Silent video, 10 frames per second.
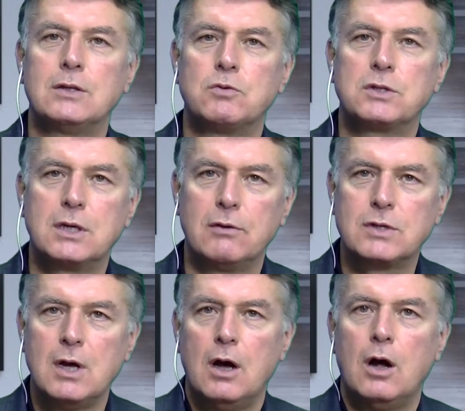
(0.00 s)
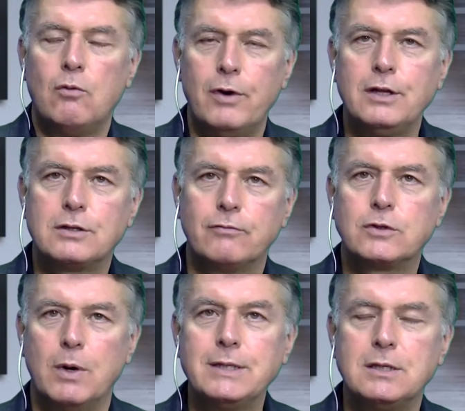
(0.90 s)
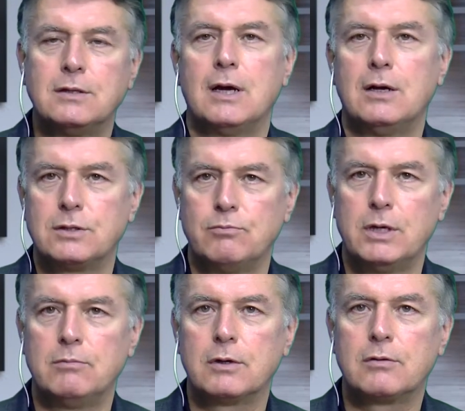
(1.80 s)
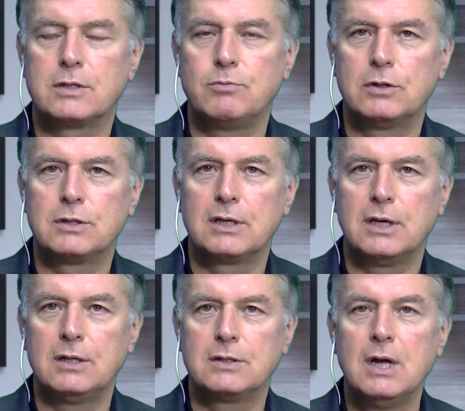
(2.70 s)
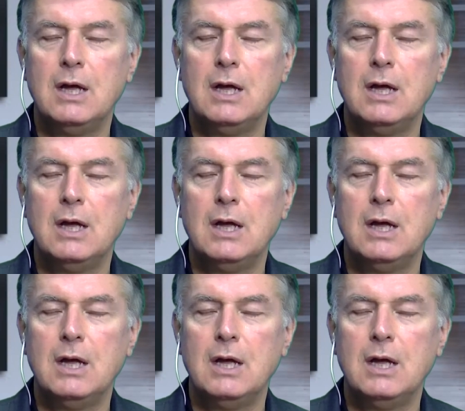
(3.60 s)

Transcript: which gives a reach of 20,000 people across Milton Keynes.